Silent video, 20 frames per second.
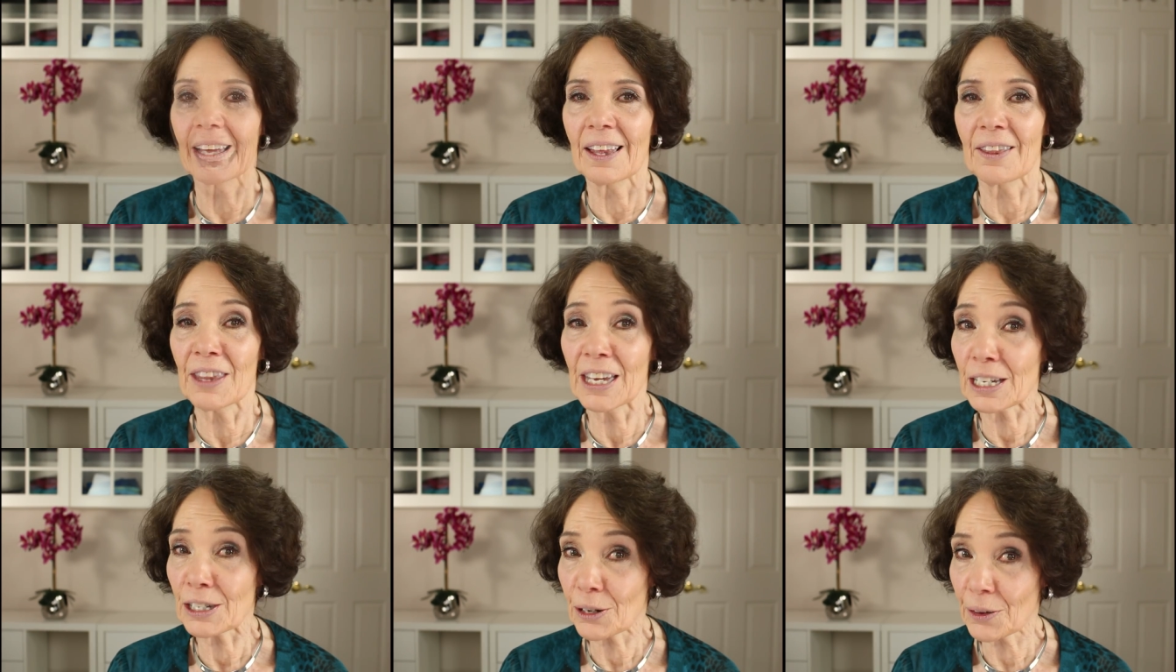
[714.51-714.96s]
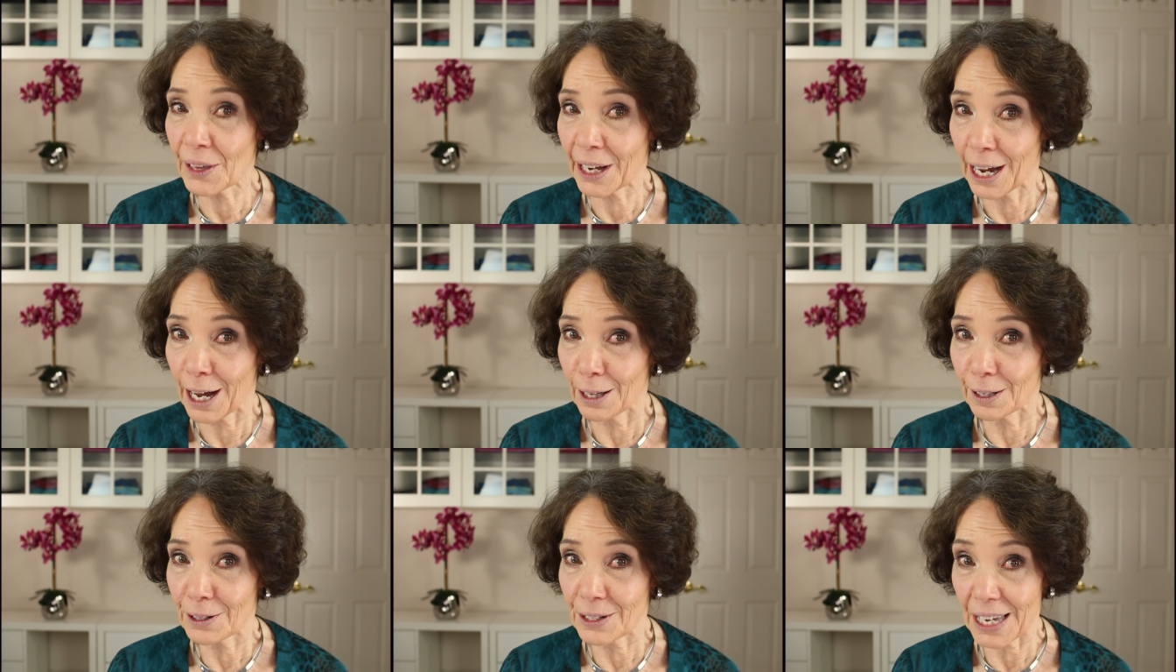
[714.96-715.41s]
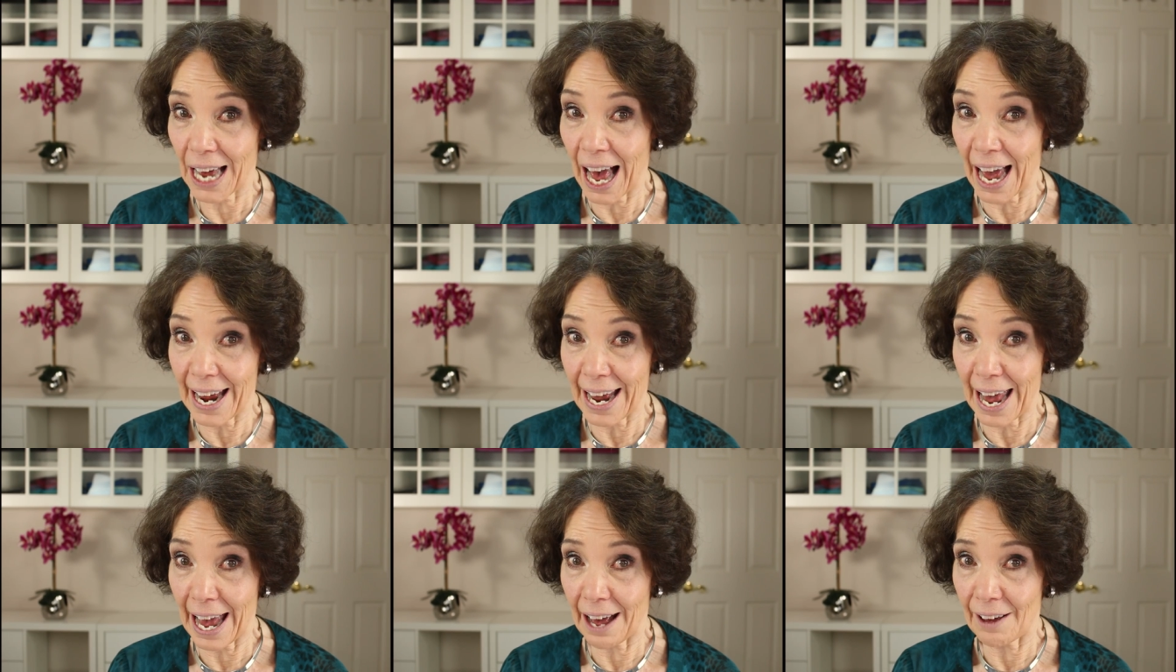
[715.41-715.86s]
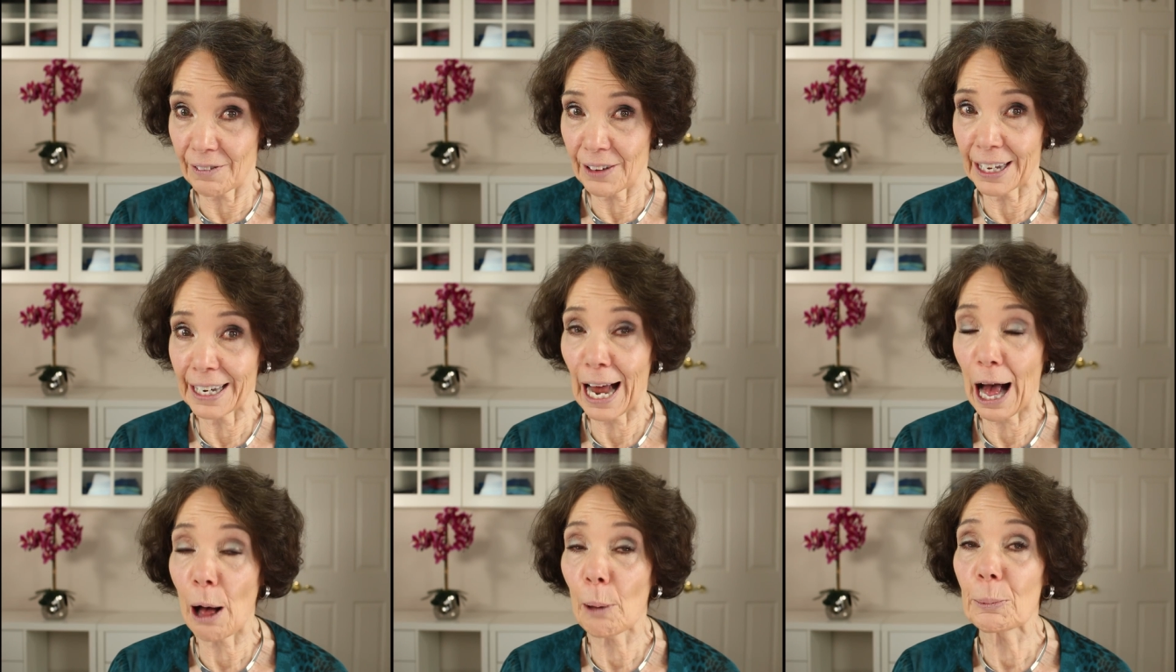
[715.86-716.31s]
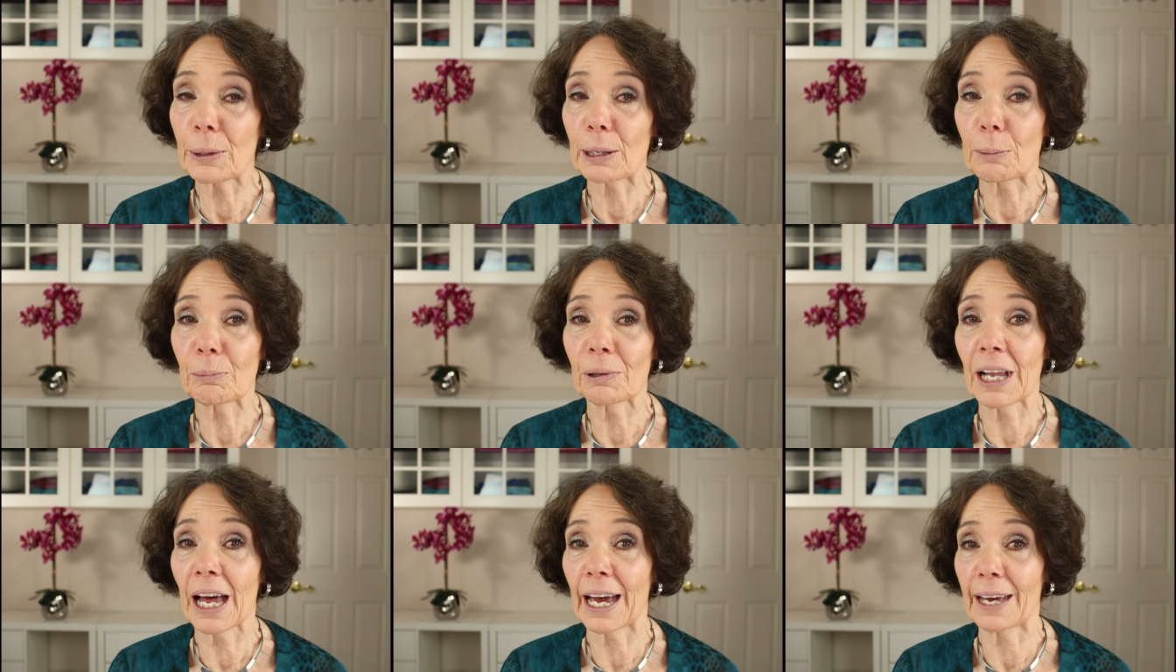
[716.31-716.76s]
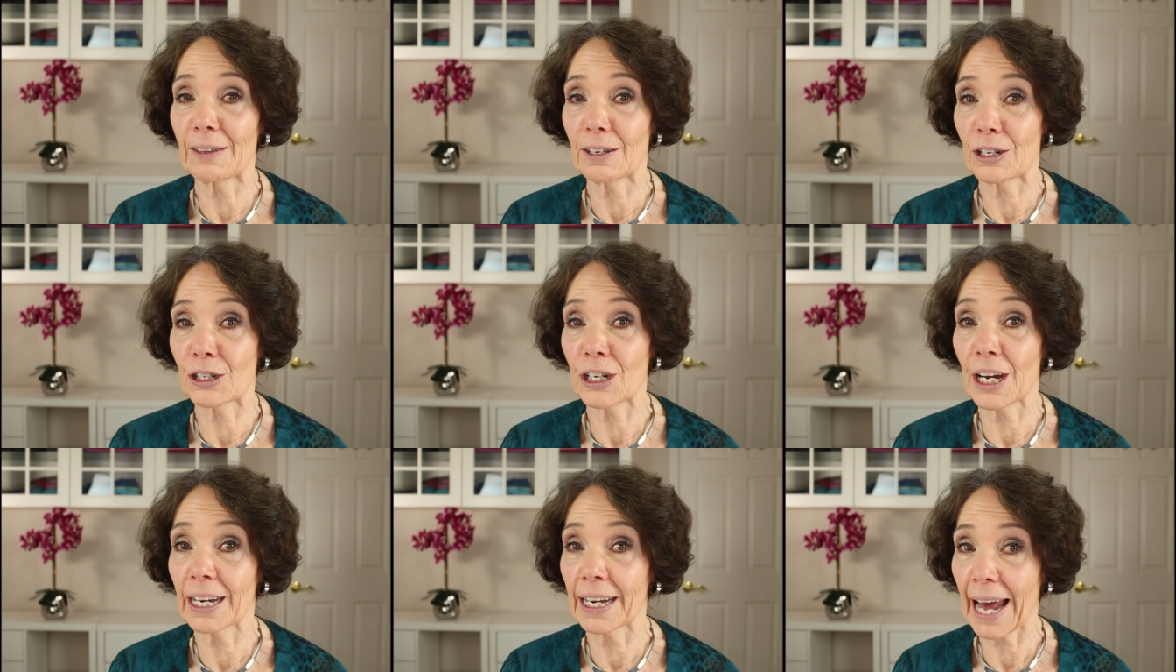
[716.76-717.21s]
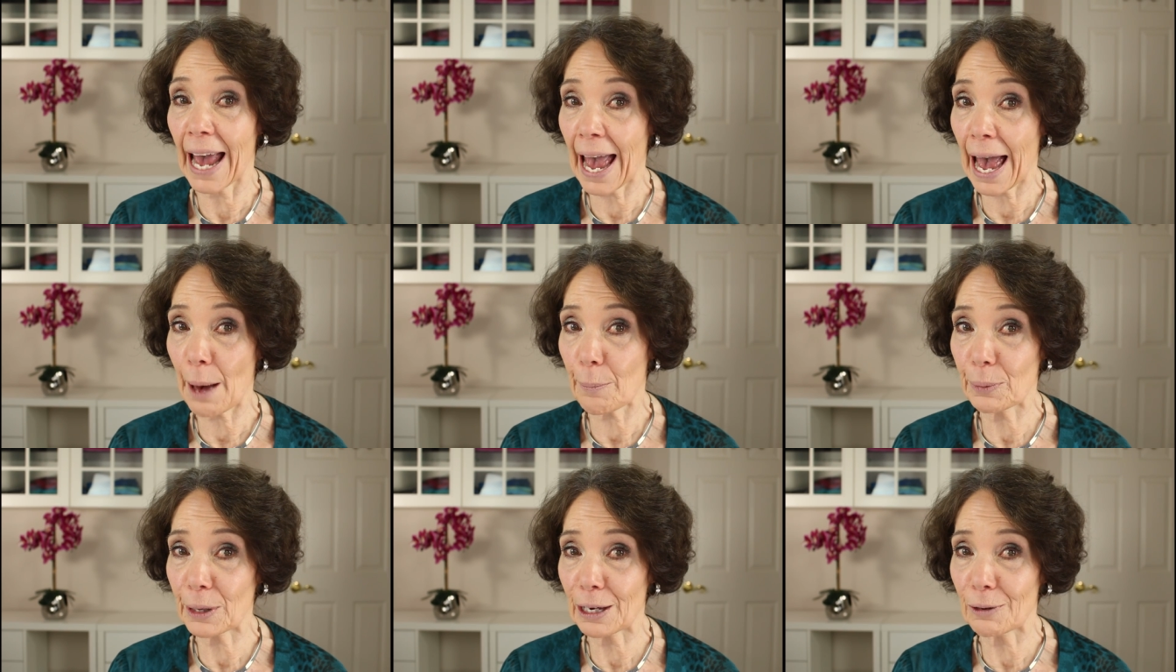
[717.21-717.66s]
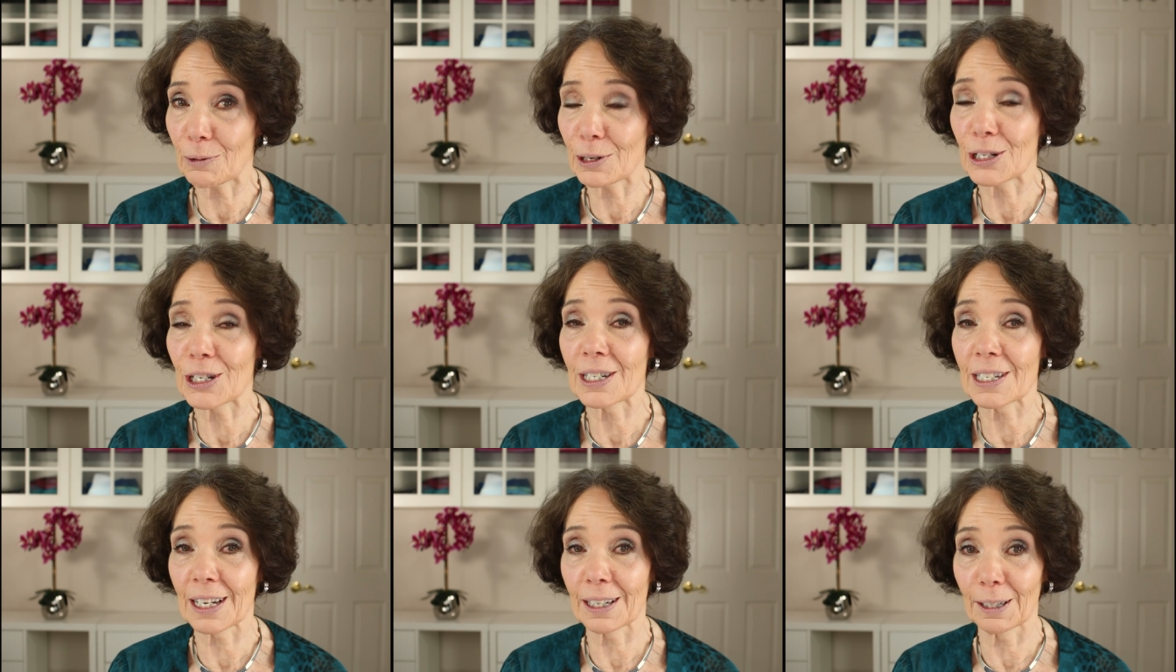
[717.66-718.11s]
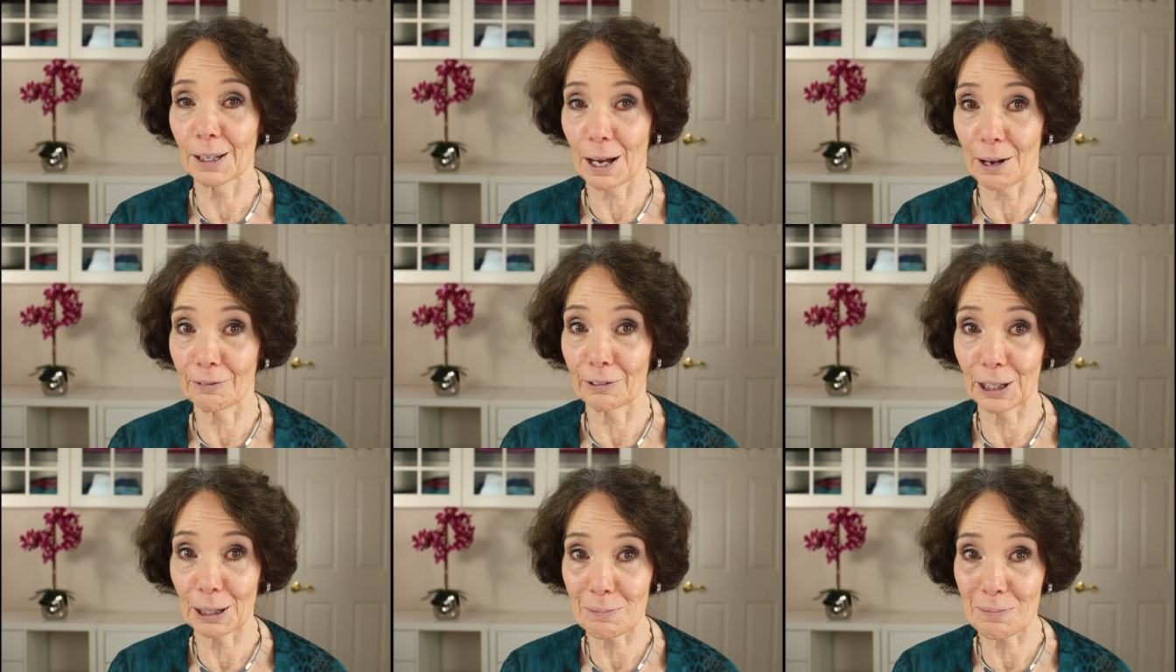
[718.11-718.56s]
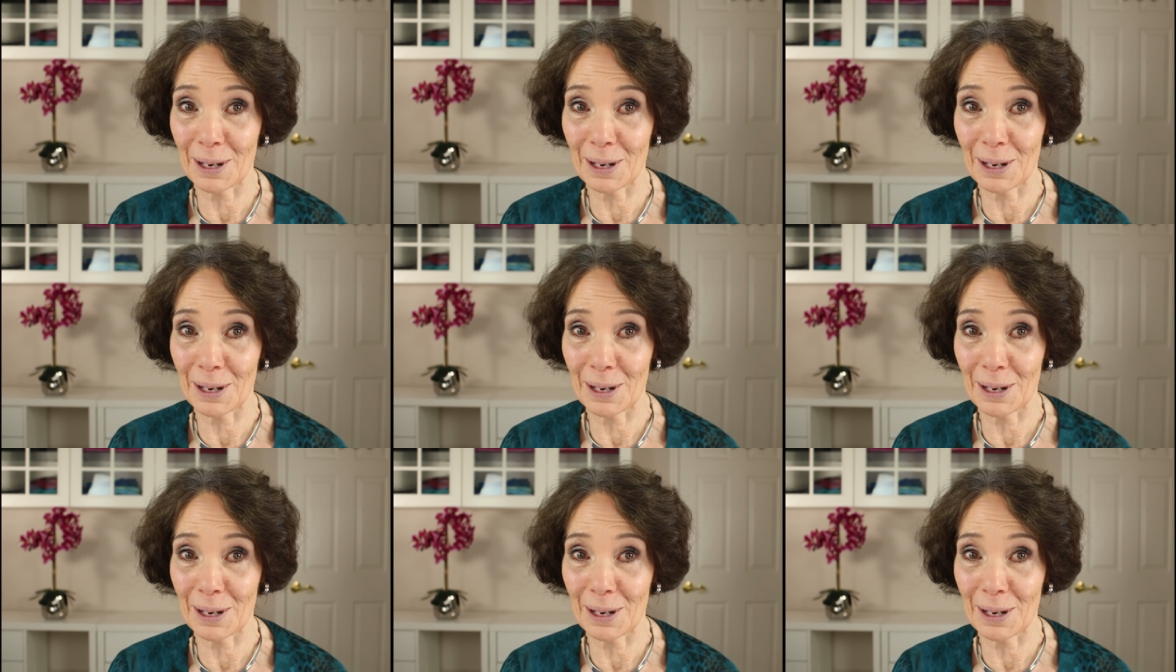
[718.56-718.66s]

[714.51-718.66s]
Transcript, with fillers: These are the colors I have, and I'll be applying the shade Happy, which is a lovely